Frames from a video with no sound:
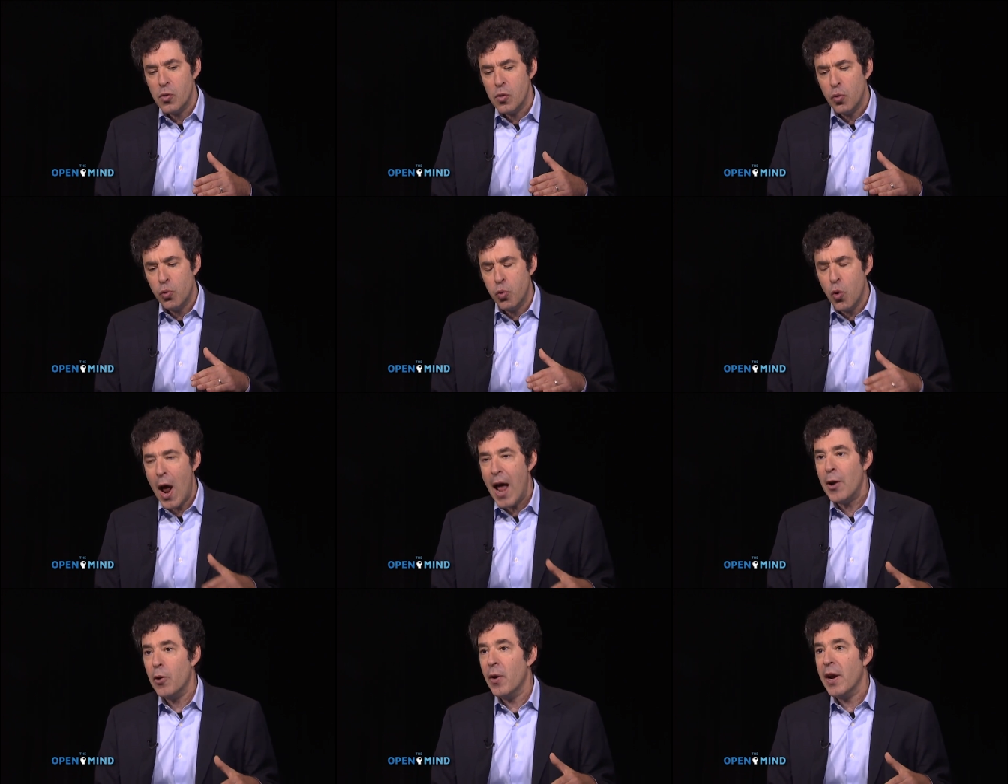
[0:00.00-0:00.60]

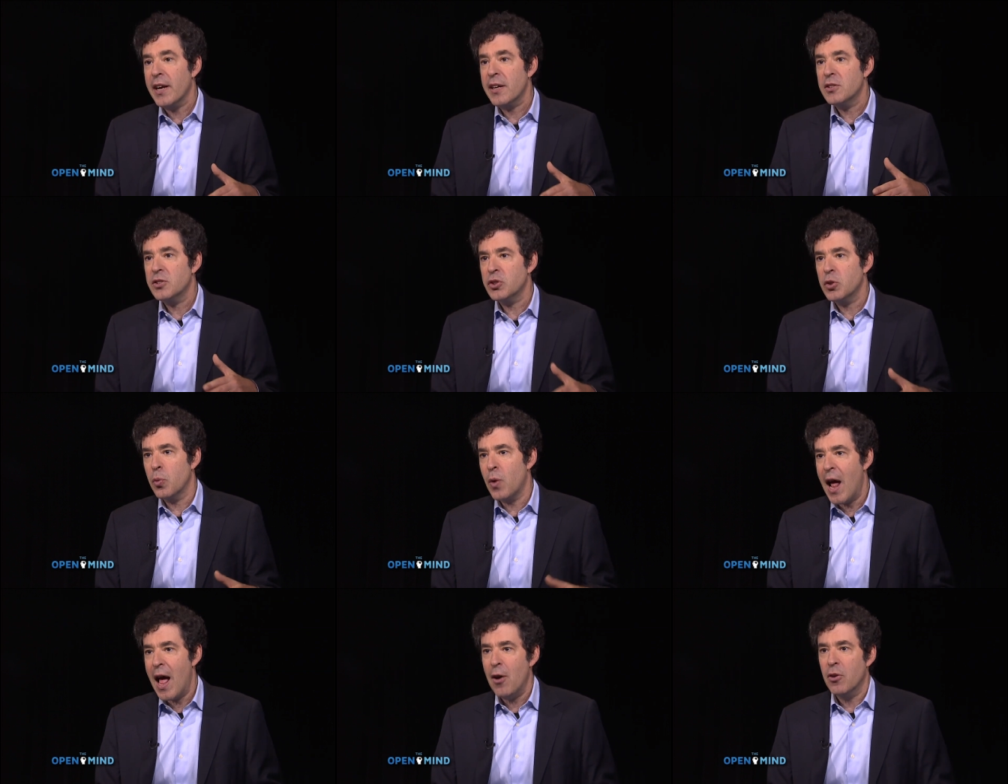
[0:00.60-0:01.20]
rhetoric
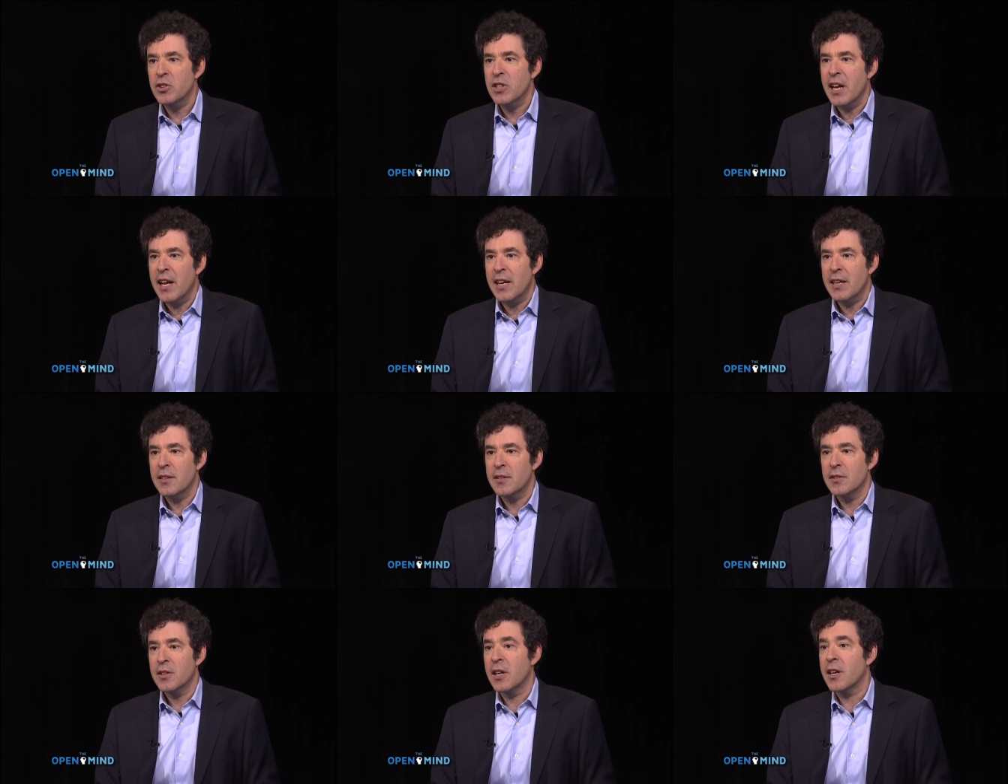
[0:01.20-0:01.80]

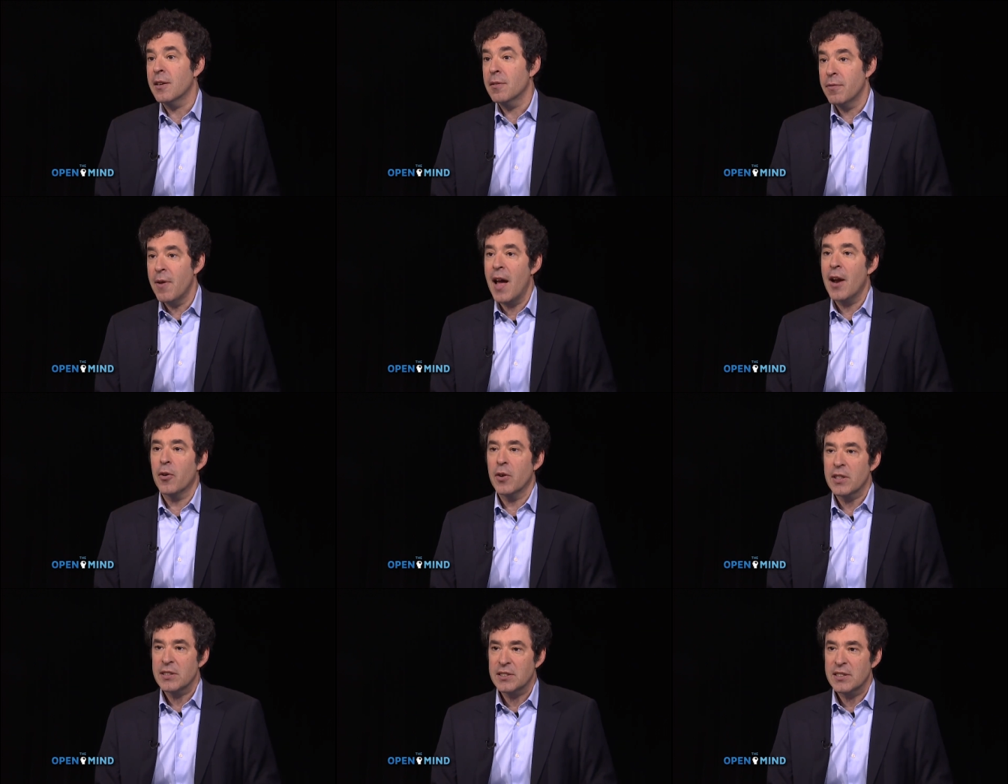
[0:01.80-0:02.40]
surrounding the
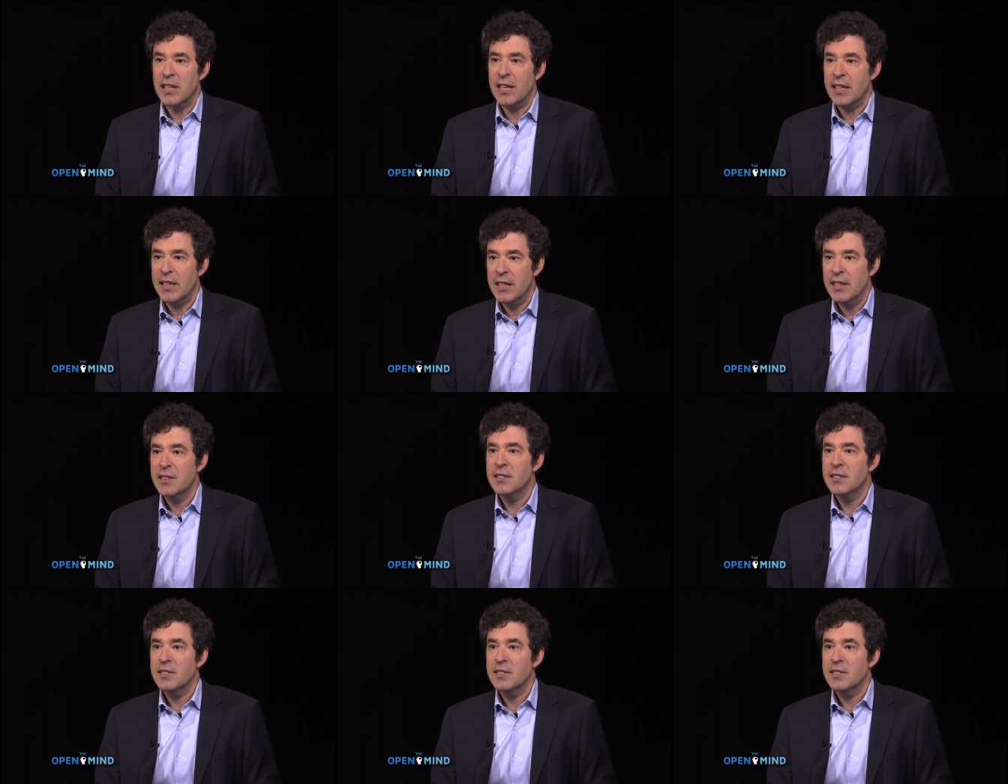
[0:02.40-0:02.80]
Confederacy